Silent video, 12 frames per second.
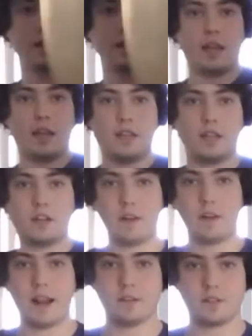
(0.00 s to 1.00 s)
and then
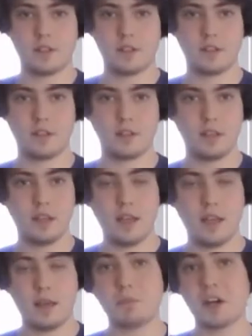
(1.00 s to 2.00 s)
around.
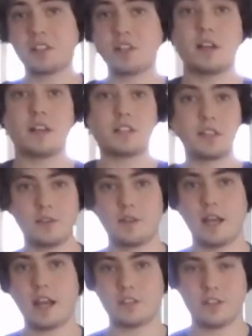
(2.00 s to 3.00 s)
And buckets are nice because you
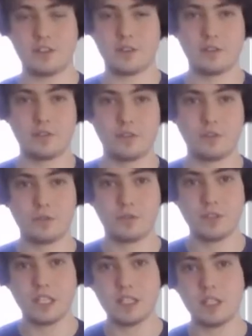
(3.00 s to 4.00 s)
can actually sort of
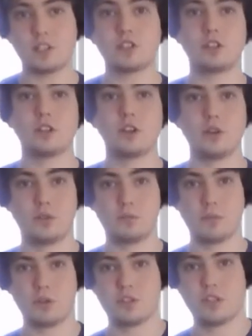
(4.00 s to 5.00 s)
really slow the
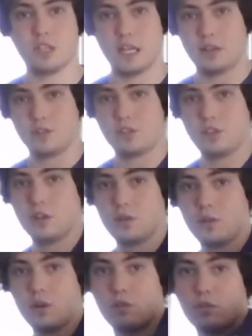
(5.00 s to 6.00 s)
motion down. So you go
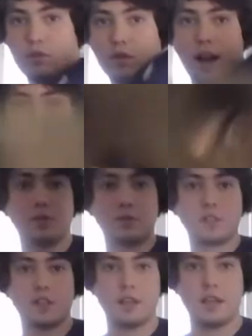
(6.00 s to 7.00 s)

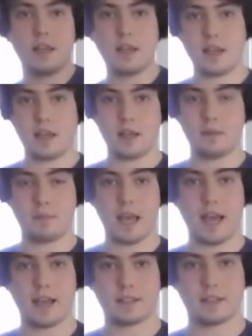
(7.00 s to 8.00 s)
around and
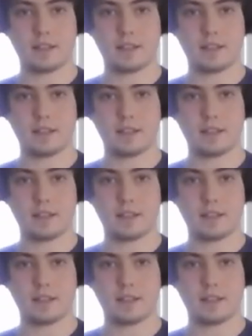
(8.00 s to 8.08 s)
back.